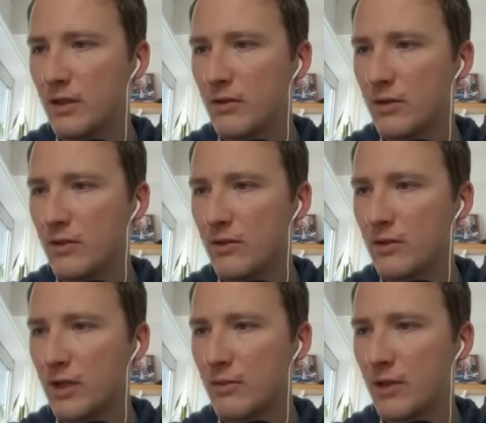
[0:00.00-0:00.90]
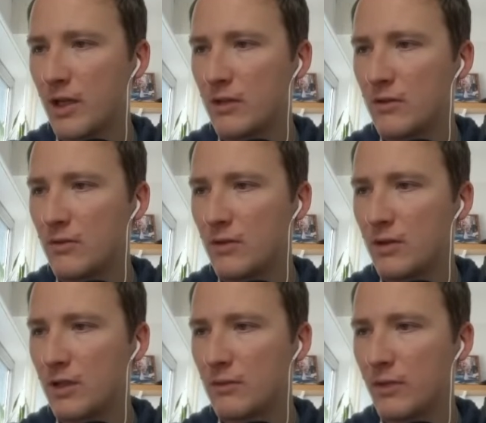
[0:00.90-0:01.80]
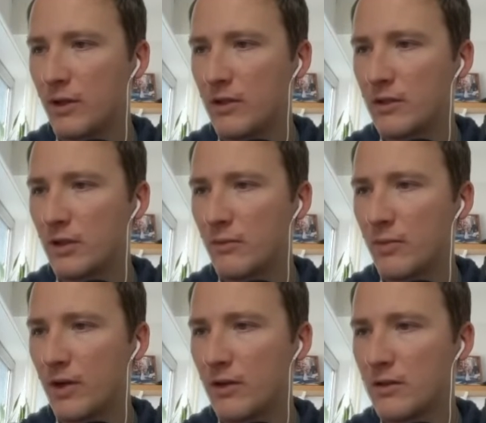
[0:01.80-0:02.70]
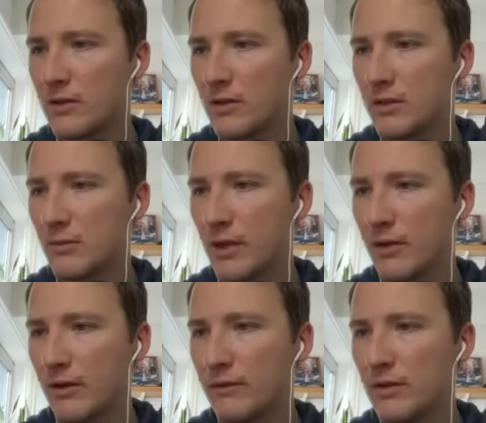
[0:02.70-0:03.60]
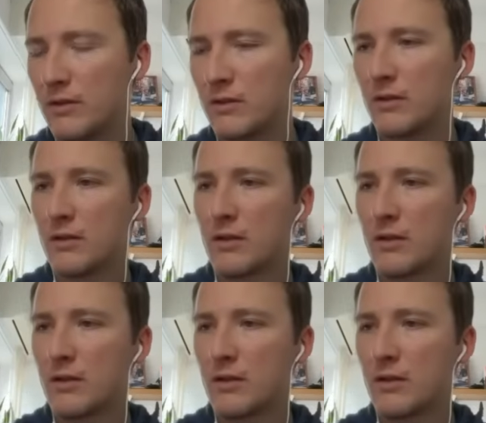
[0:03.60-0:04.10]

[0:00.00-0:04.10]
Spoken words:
How could you describe the K2 experience in comparison to Mount Everest?